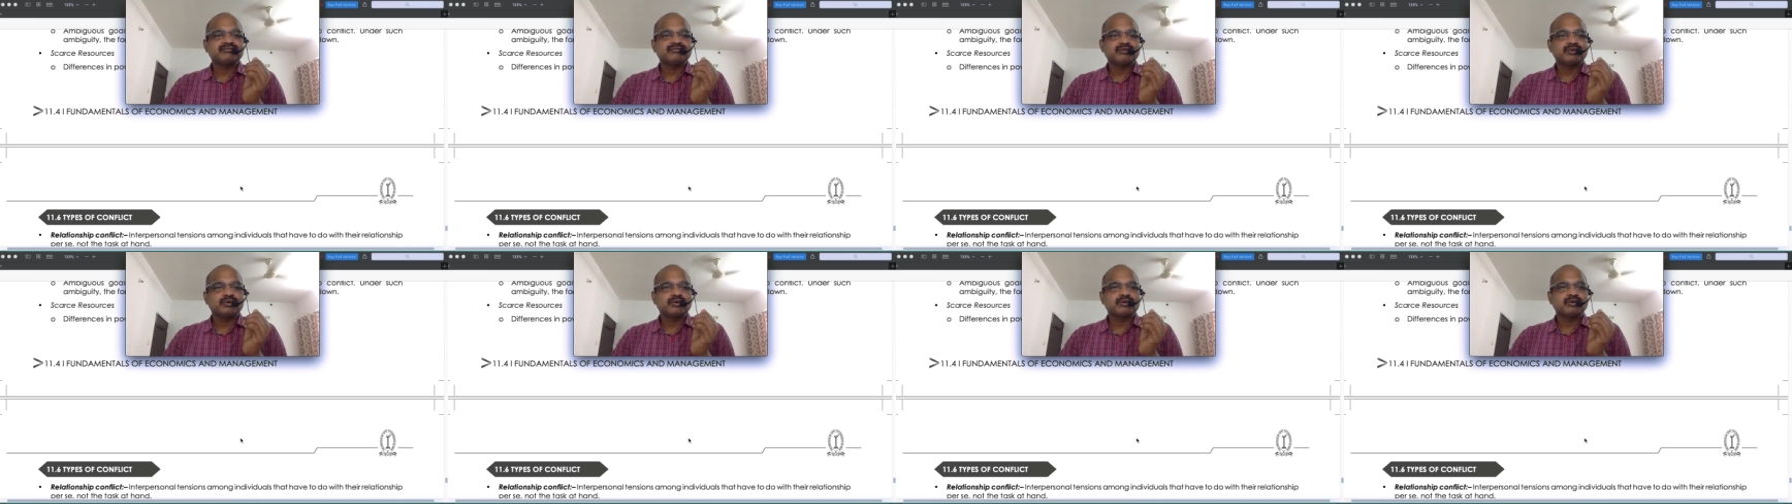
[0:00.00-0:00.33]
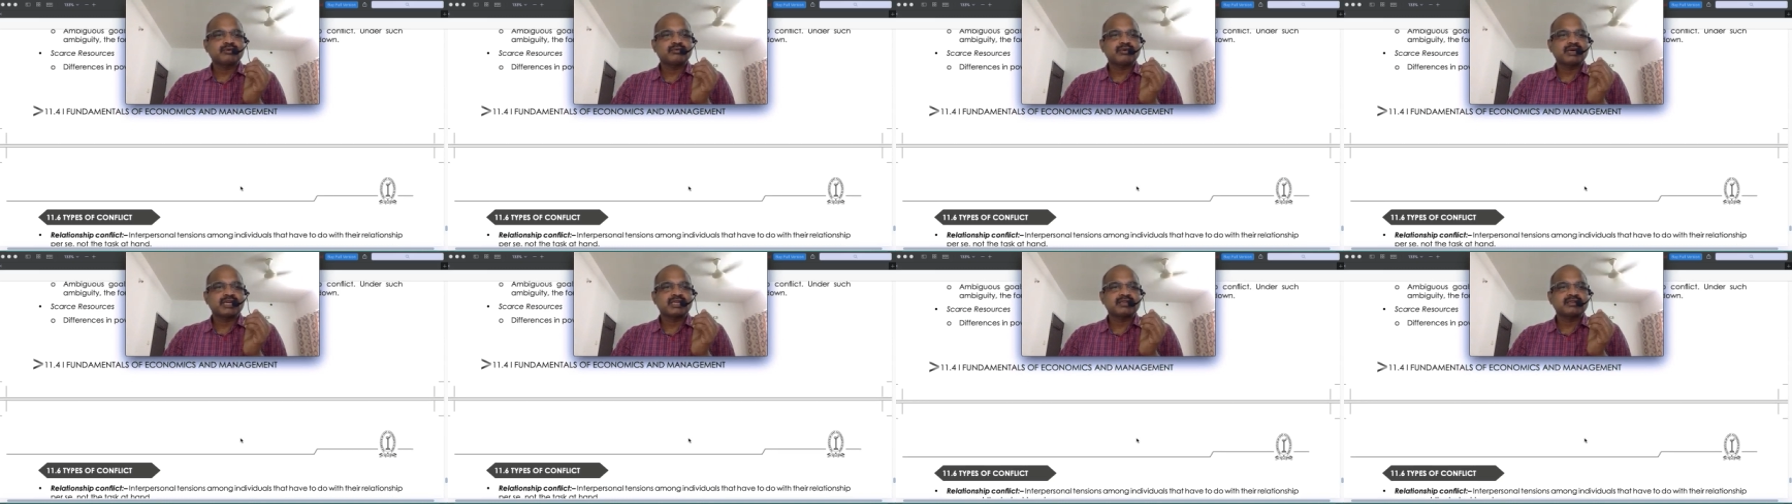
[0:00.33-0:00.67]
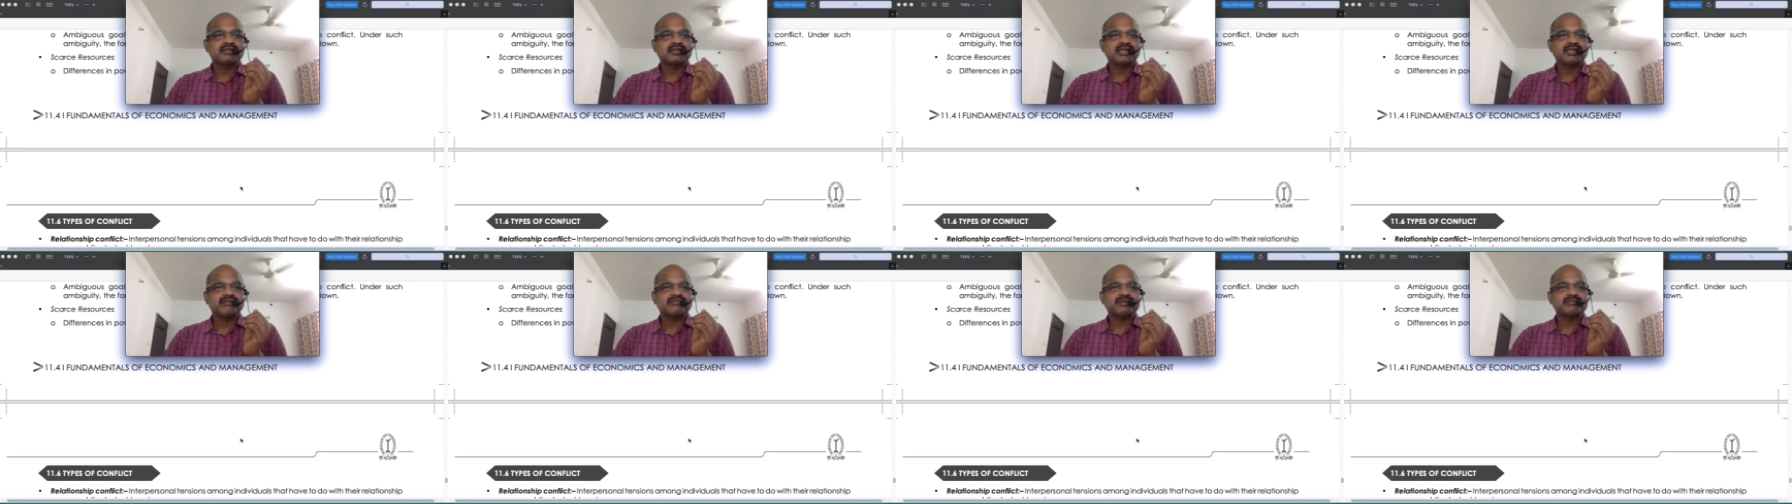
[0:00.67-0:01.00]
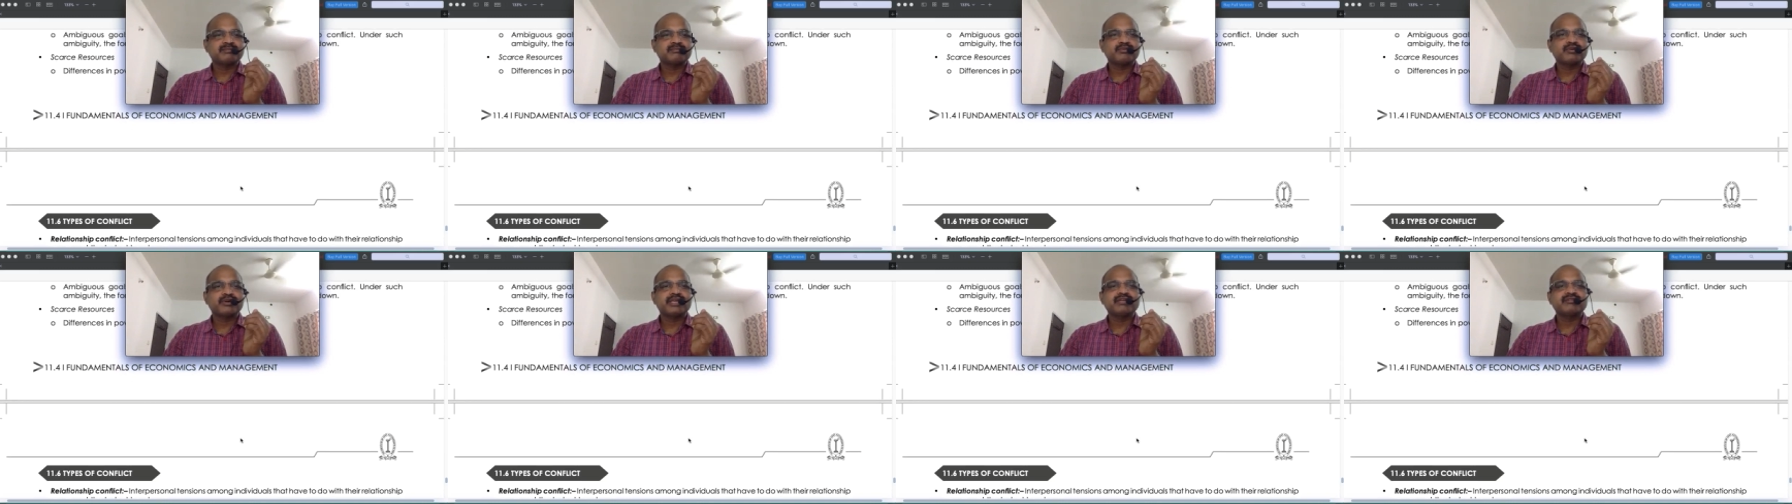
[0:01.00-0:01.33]

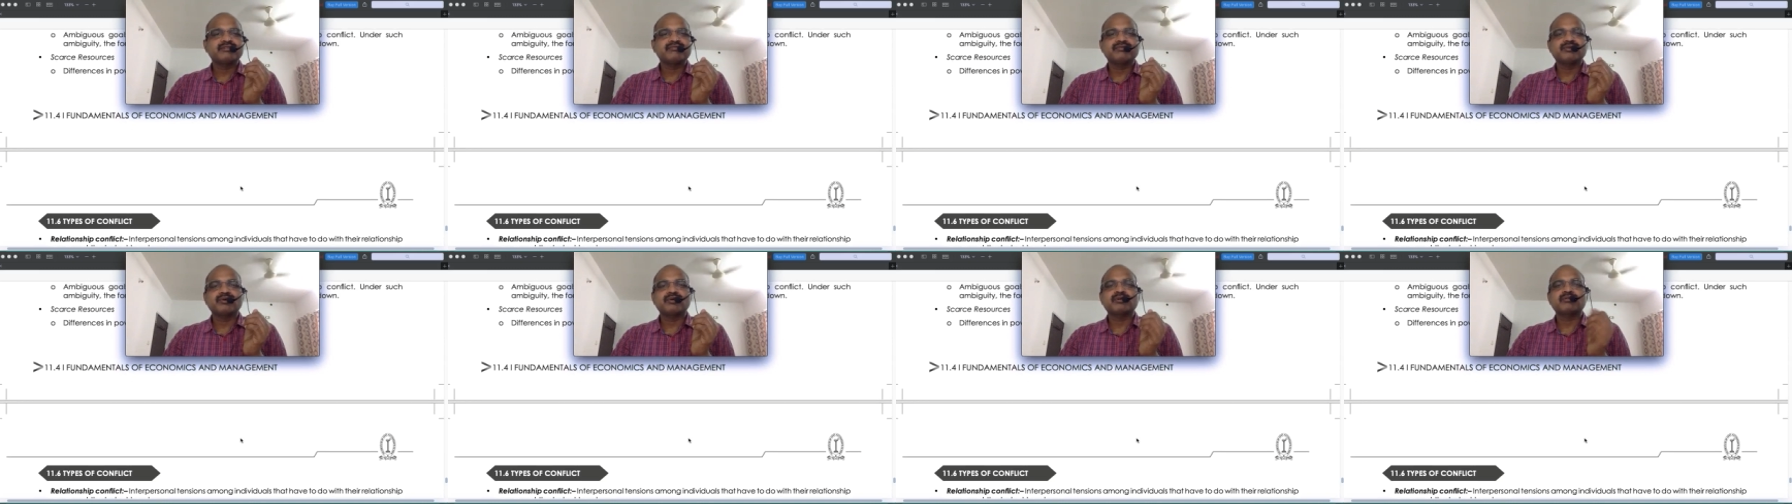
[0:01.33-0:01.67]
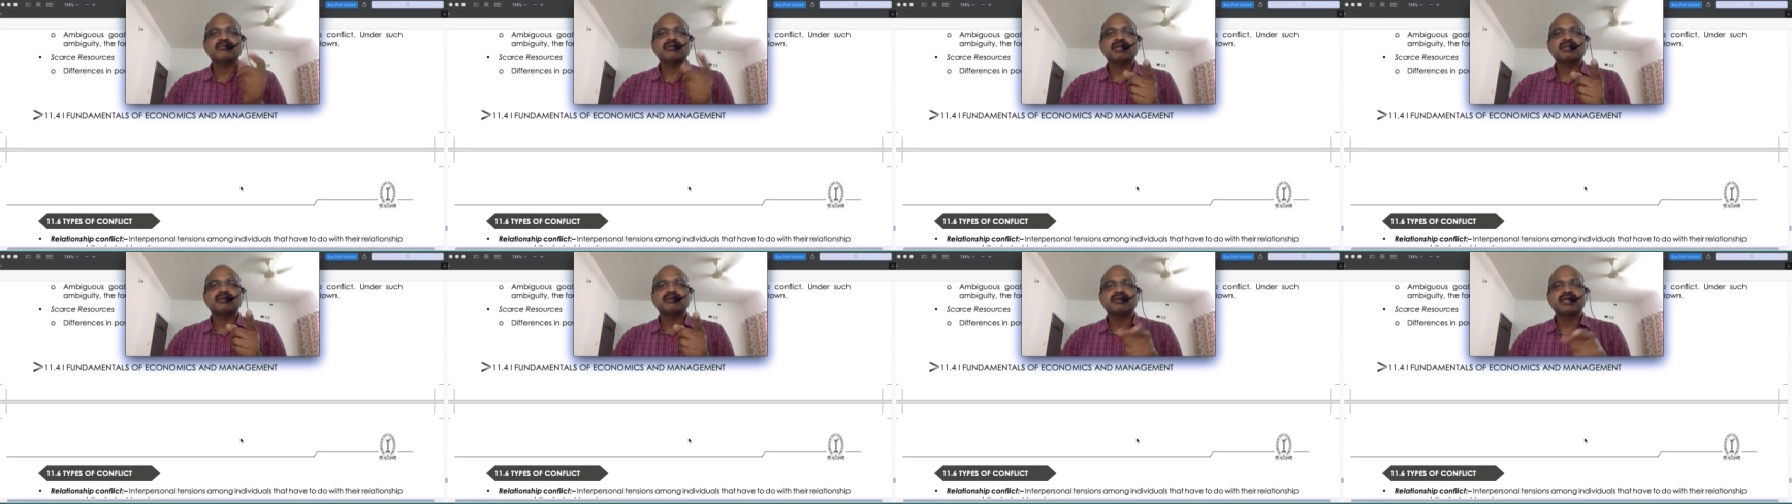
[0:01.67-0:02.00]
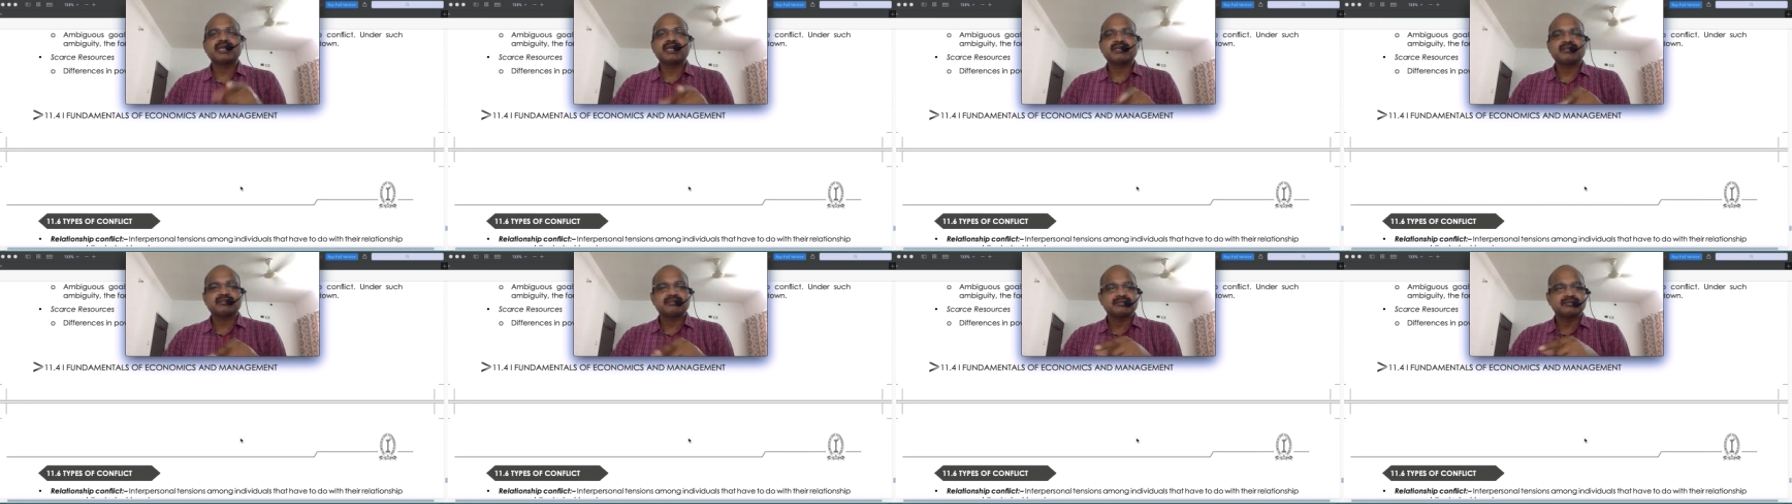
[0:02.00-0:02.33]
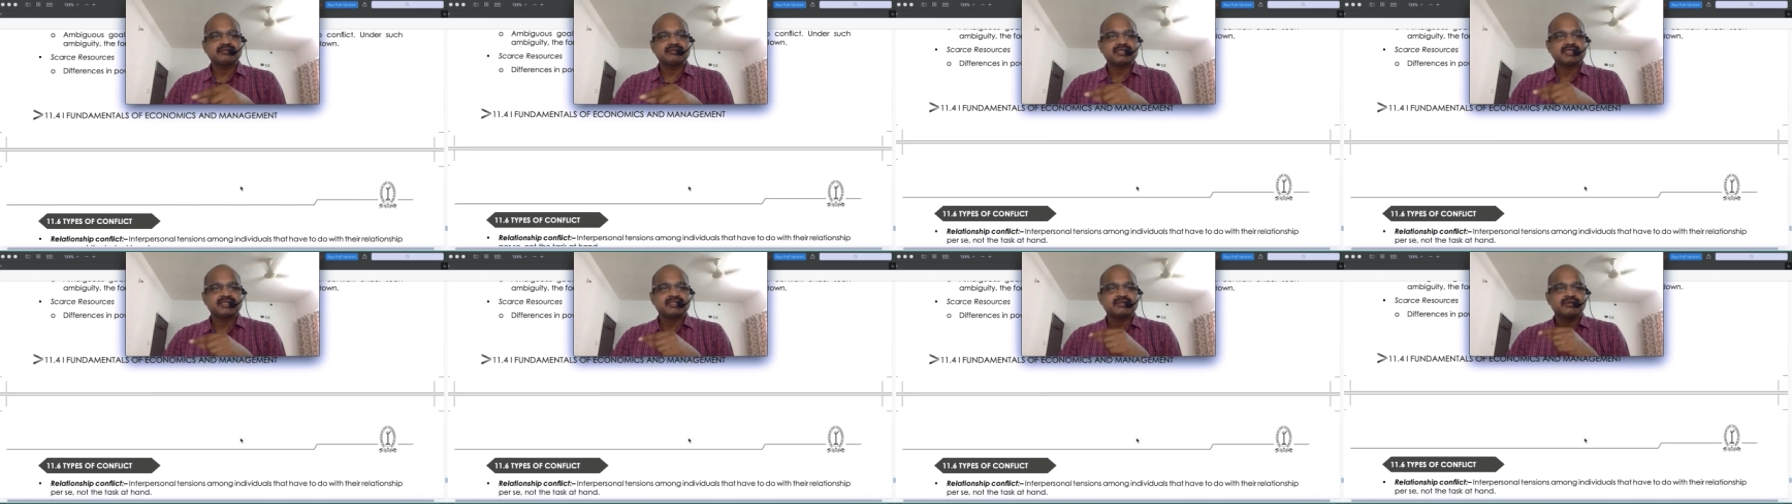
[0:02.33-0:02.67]
11.41 okay so
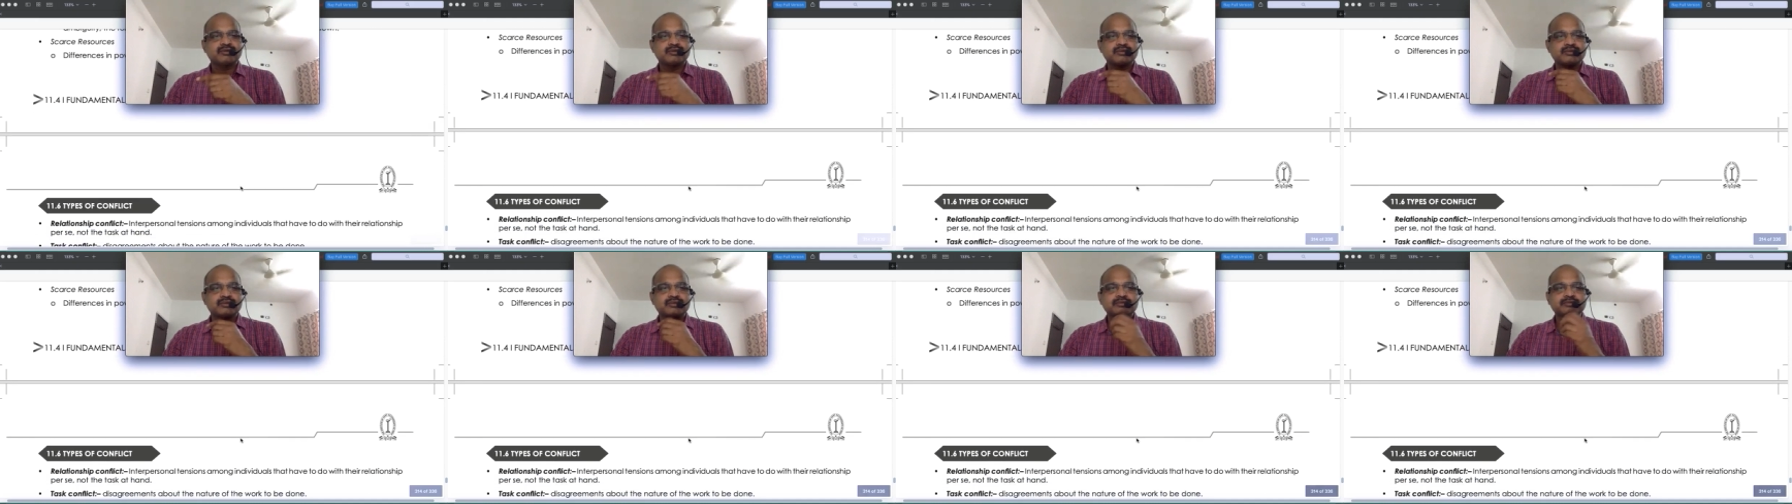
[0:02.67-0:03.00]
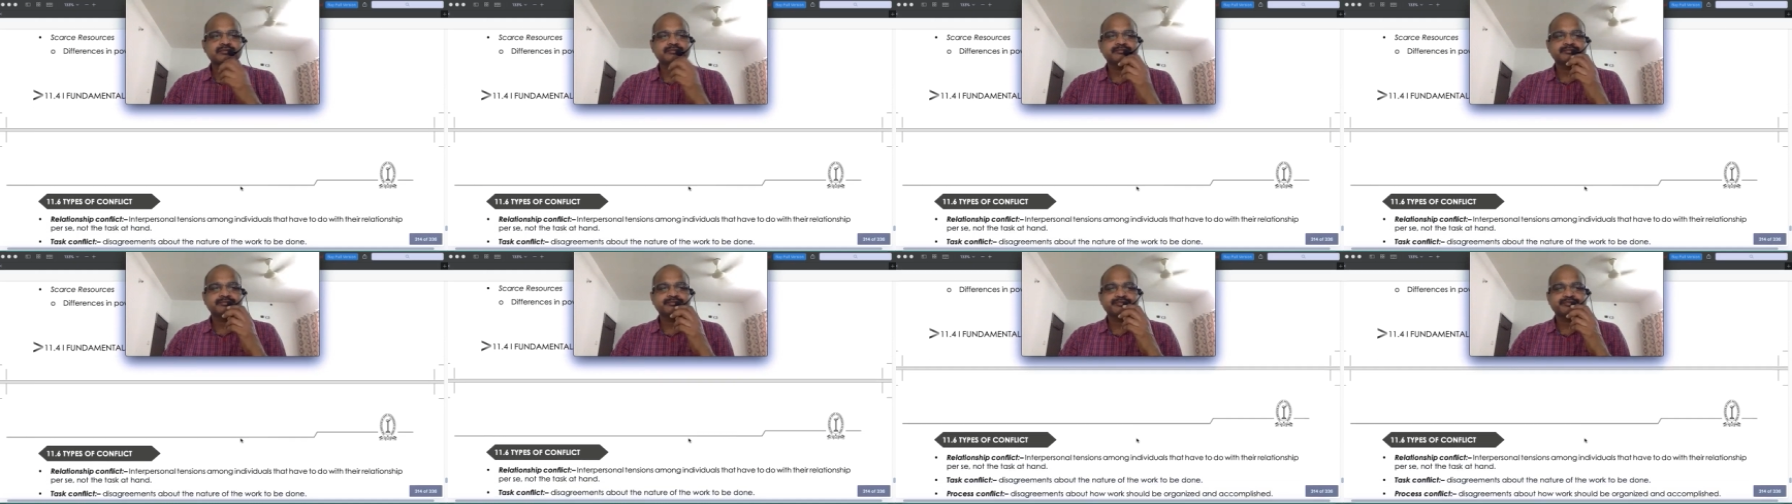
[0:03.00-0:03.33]
just go to